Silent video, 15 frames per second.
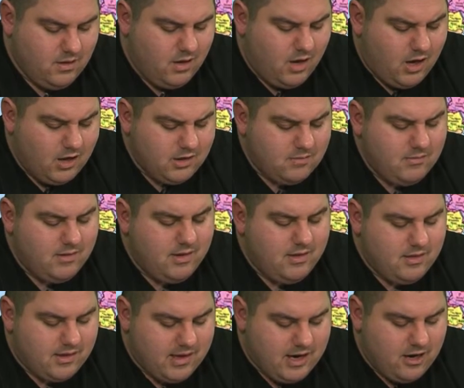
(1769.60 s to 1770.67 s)
ultimately,
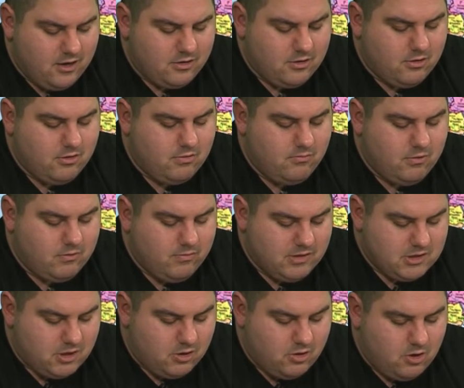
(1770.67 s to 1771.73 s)
the characters would
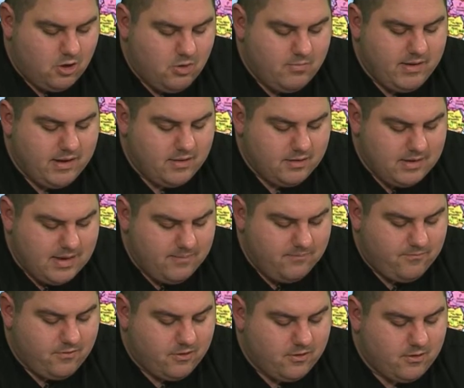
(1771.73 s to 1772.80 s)
return home except
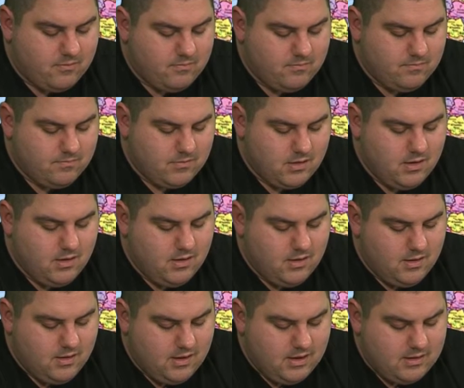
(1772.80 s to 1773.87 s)
for
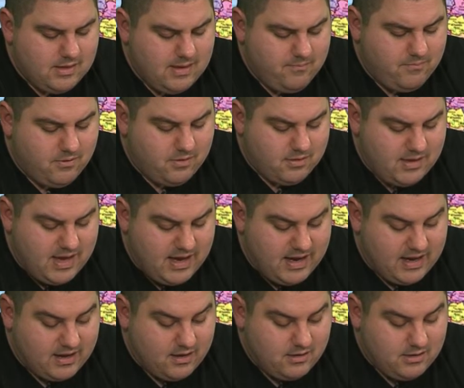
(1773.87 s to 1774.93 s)
except for
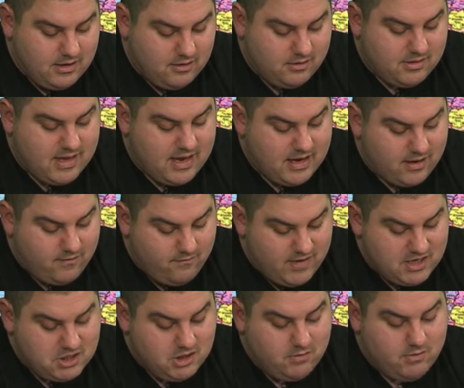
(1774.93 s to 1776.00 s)
Sonic until Sonic
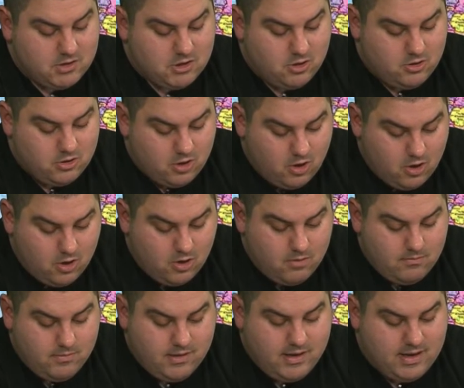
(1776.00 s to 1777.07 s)
eventually returned
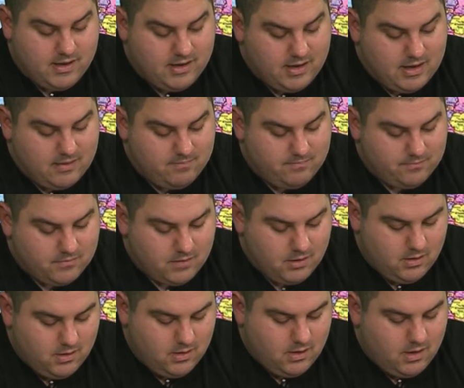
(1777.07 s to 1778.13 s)
home and um,
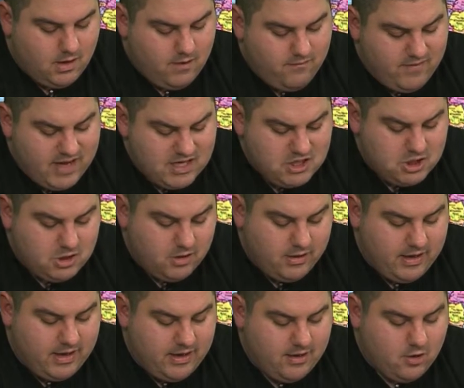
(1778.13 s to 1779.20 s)

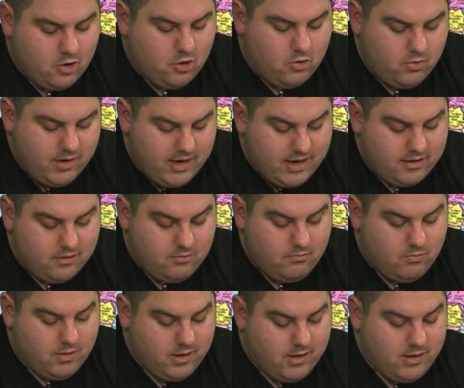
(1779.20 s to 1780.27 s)
Eventually, Chris
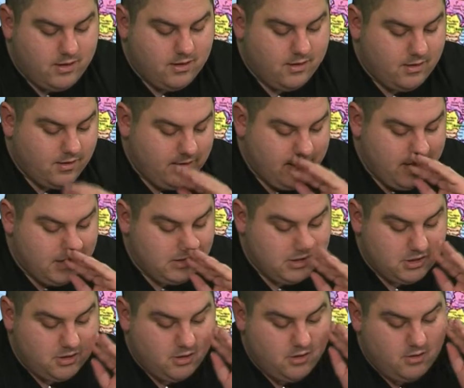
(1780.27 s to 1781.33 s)
would
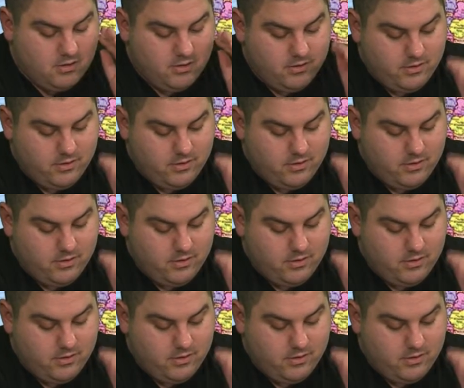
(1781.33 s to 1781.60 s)
enter